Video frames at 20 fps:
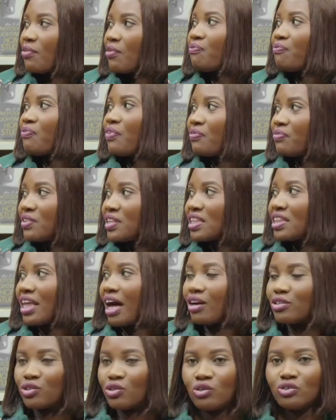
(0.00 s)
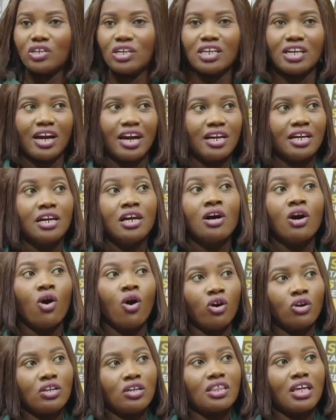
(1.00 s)
give you 50,000,
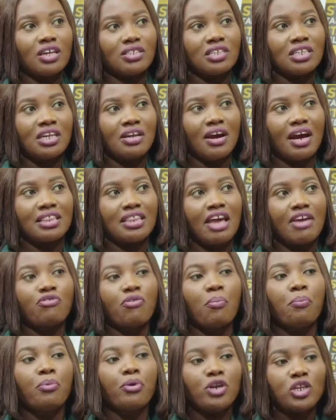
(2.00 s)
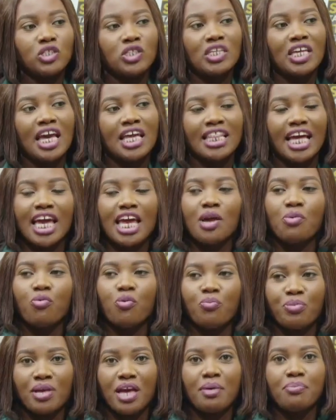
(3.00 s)
100,000 here and there, if you put it together, it
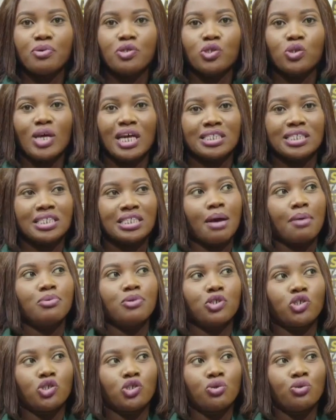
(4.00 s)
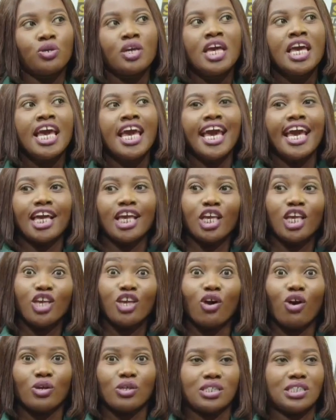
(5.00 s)
will be able to establish you a
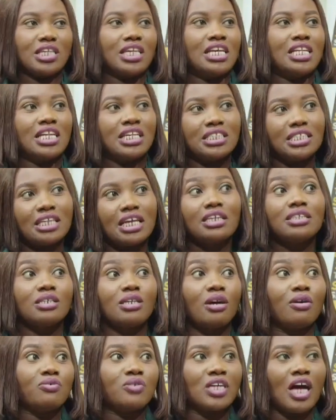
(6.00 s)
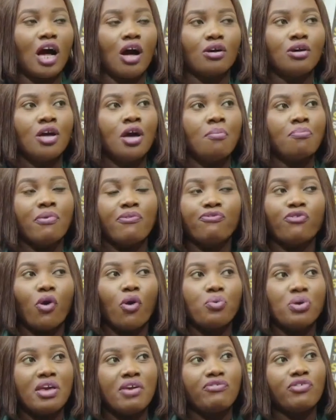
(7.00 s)
kiosk in the center of town
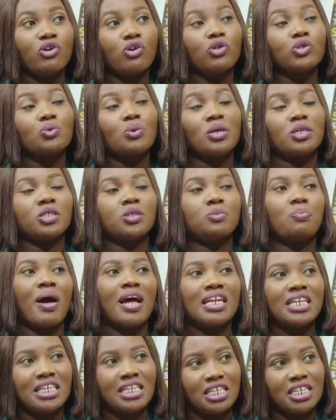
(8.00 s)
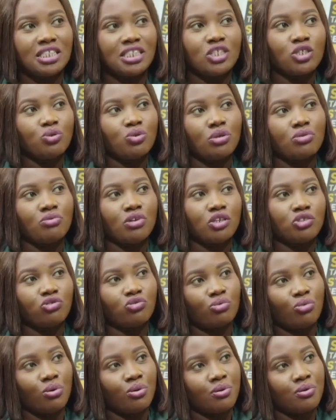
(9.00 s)
before we even go to expanding it into a
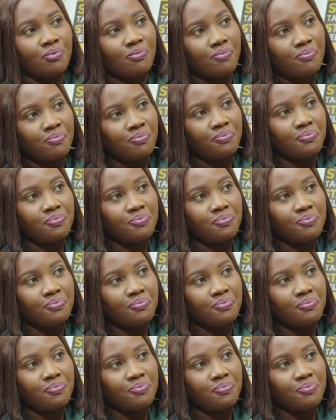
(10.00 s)
restaurant.